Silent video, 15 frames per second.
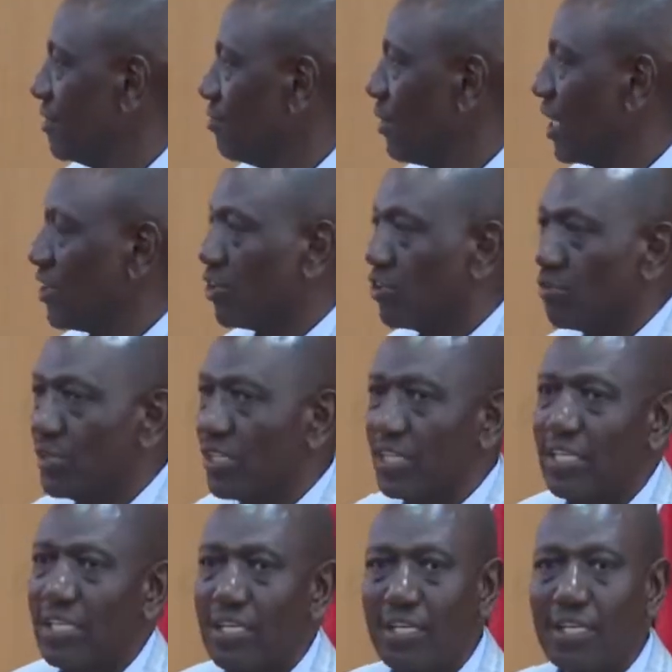Why don't
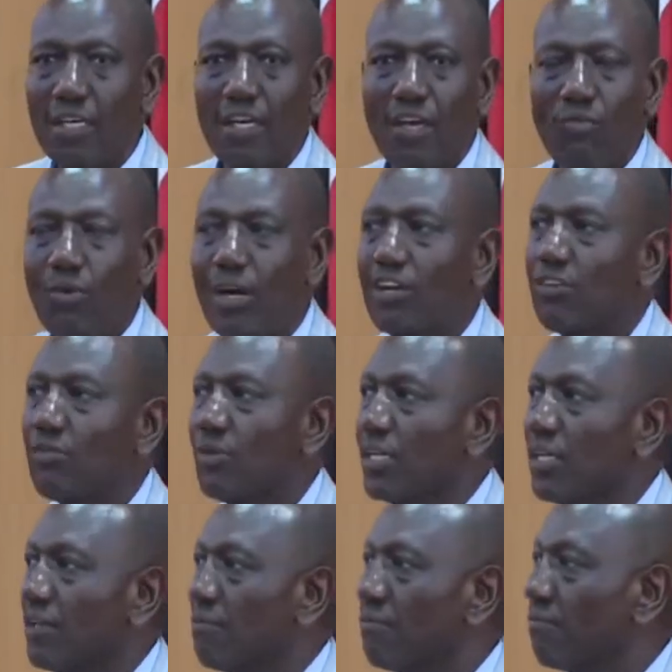
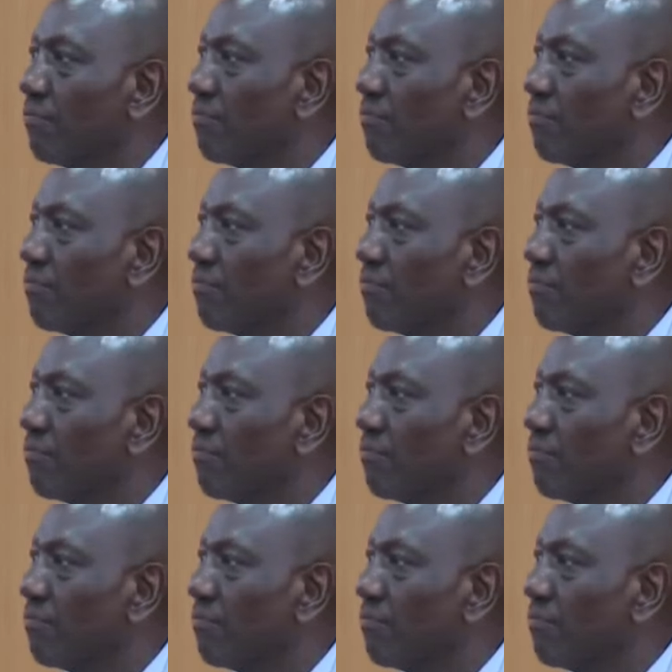we